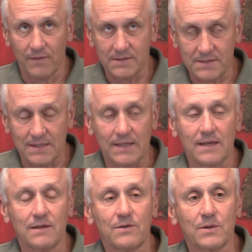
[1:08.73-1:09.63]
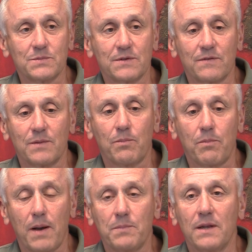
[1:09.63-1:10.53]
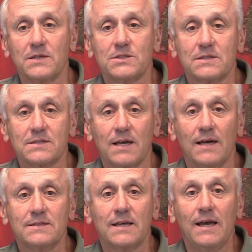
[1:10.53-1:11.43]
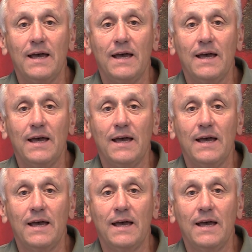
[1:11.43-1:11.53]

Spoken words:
the city in terms of the population size.